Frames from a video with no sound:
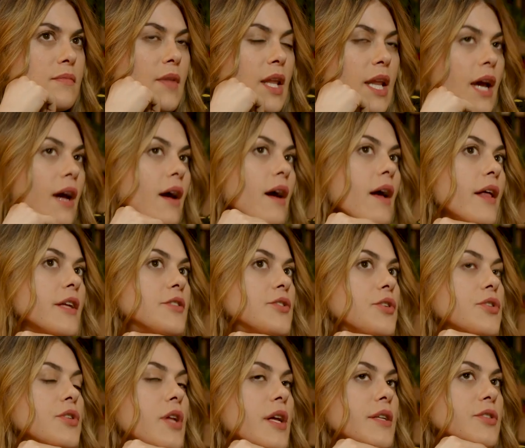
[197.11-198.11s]
yeah, it's
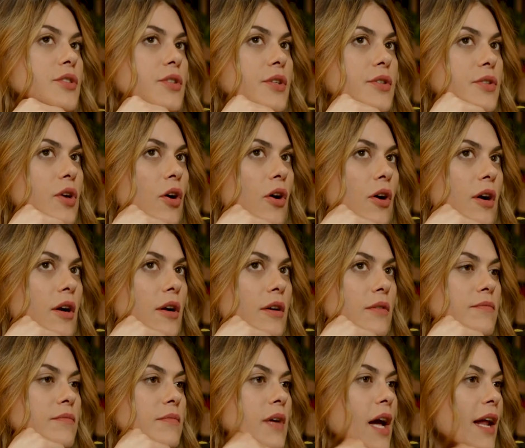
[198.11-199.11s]
just it's just
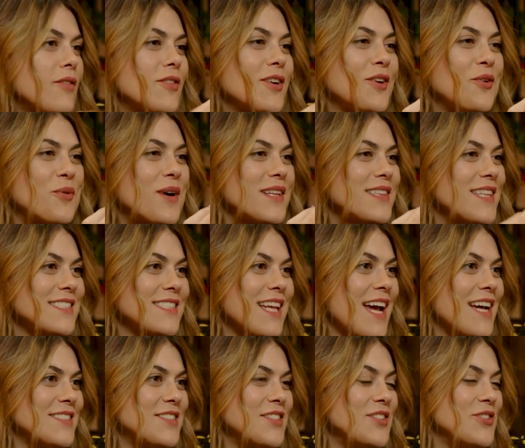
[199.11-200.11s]
hard. I don't know what this
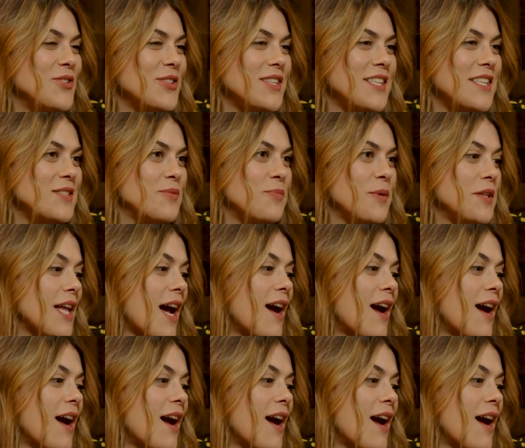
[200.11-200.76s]
has to do with this, but